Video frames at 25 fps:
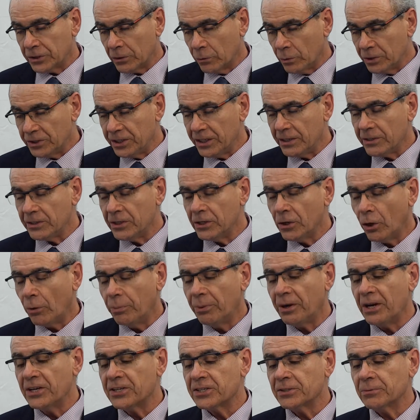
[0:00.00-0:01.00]
within the
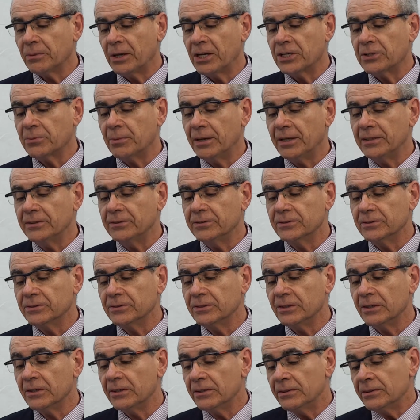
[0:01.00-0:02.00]
operations management,
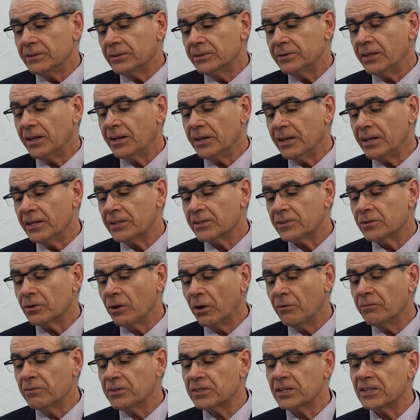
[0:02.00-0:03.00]
there is
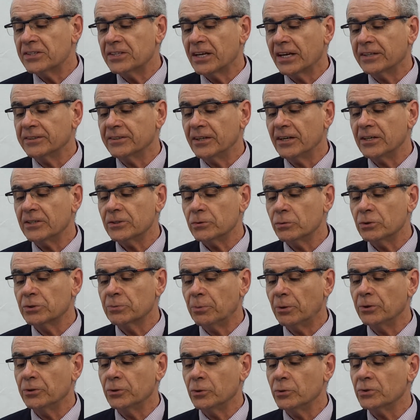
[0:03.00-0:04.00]
obviously sectors
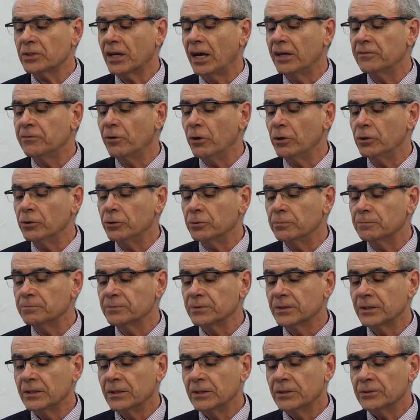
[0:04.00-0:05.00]
which produce high volume.
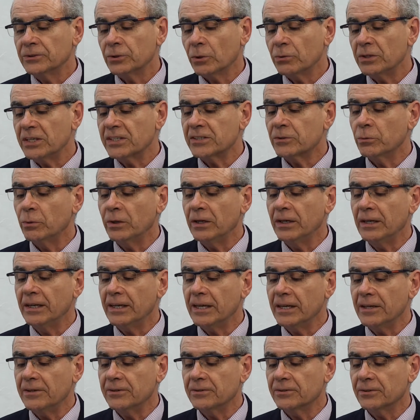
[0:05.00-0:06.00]
So this will
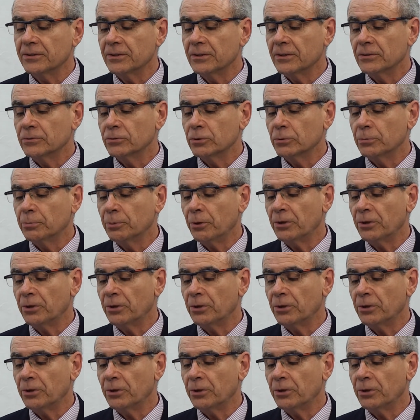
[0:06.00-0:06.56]
lead to